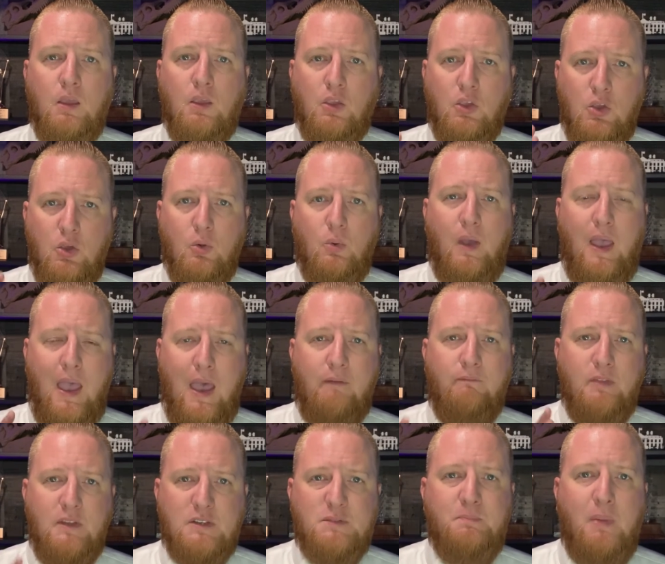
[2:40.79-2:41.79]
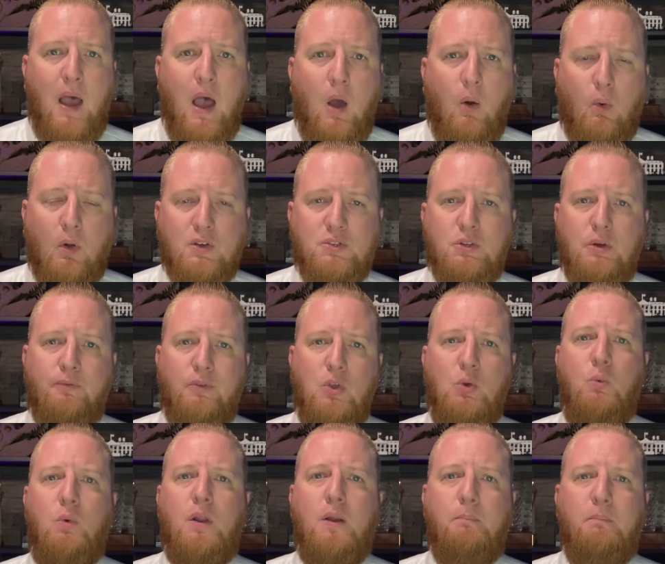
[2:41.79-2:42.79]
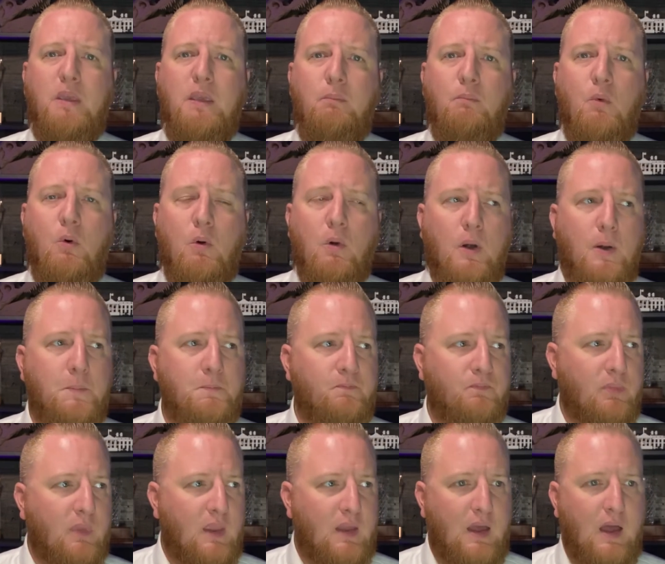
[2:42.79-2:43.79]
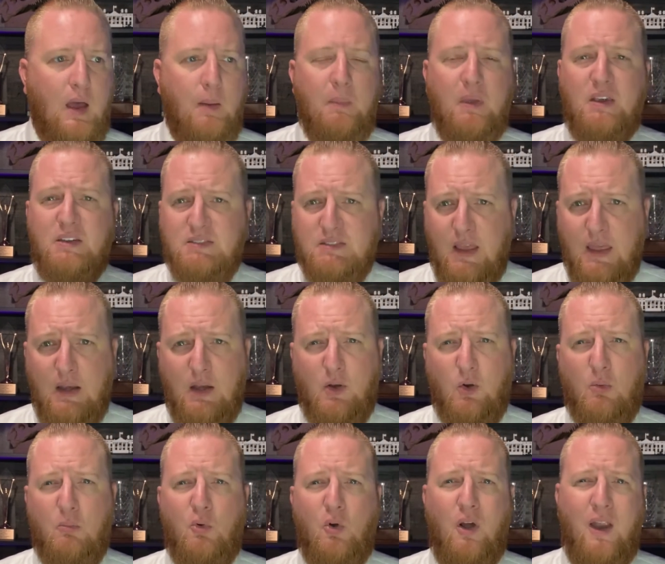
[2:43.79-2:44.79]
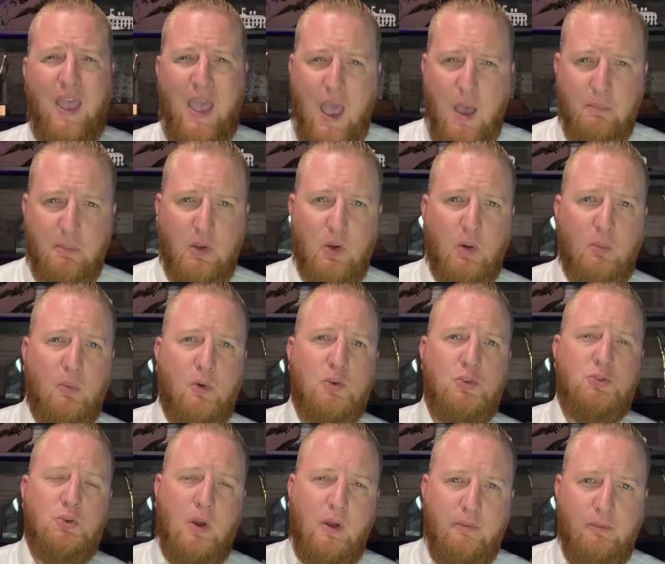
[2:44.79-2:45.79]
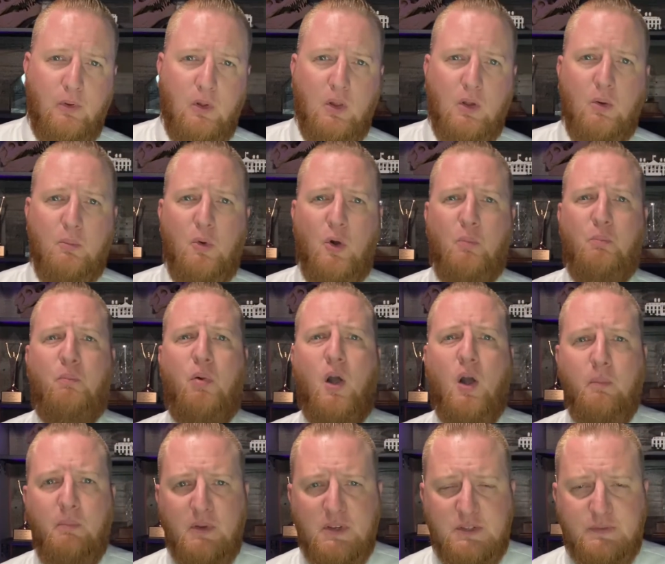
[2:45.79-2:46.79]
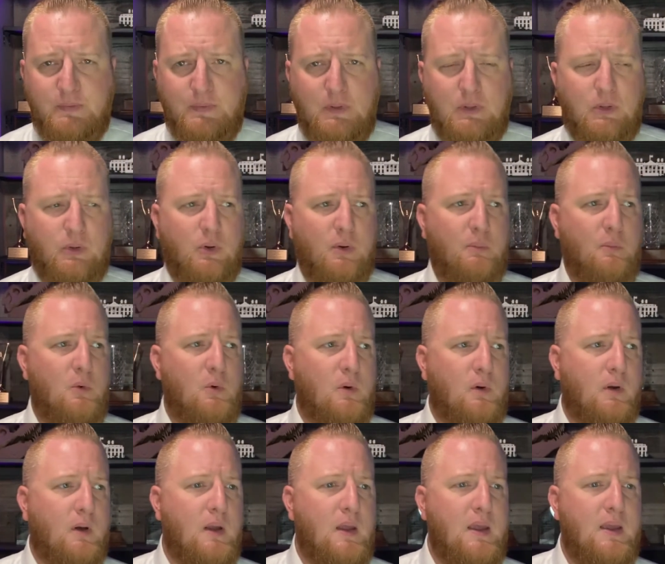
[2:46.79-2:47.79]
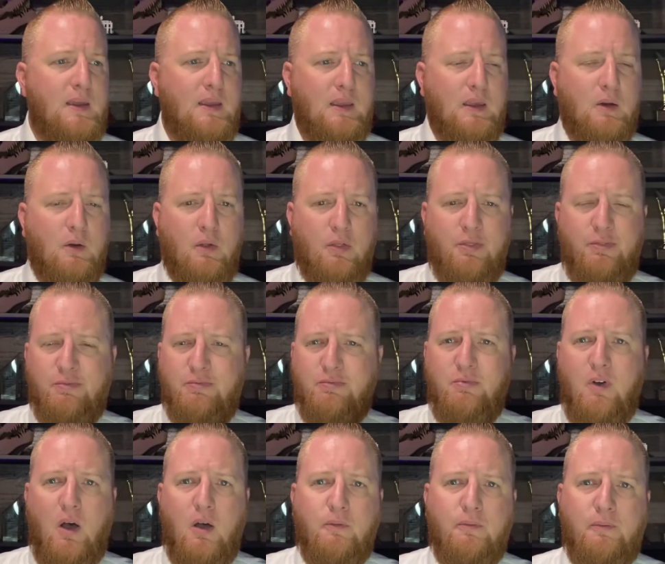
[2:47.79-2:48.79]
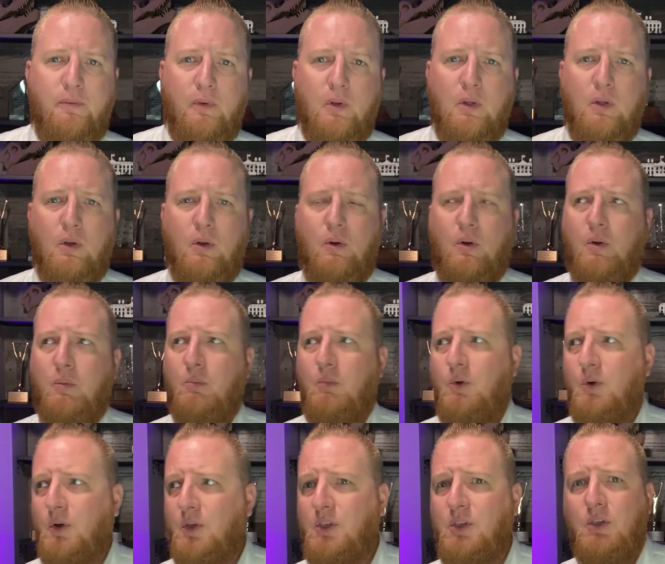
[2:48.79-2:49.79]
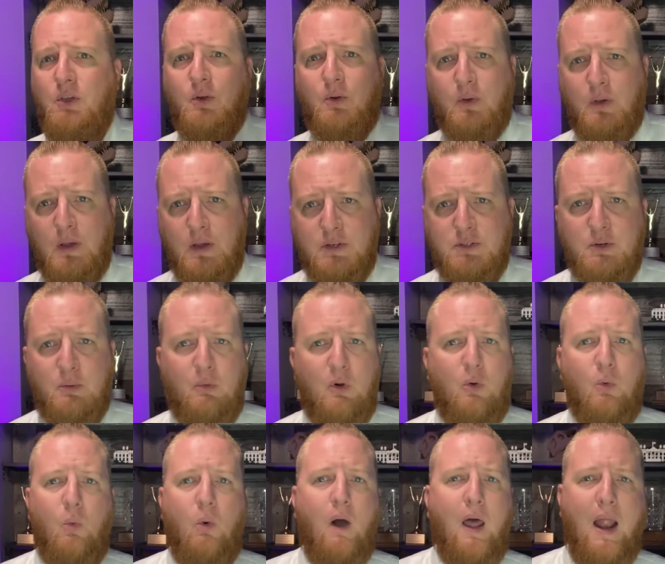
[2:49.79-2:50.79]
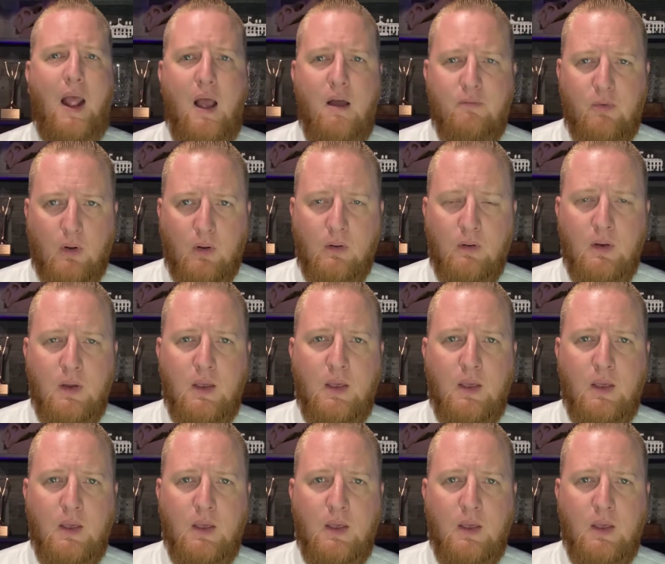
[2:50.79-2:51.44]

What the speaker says: You have this power. So if you want to be more excited, or more happy, or more joyful, or more purposeful, or more thoughtful, or more curious, or more whatever,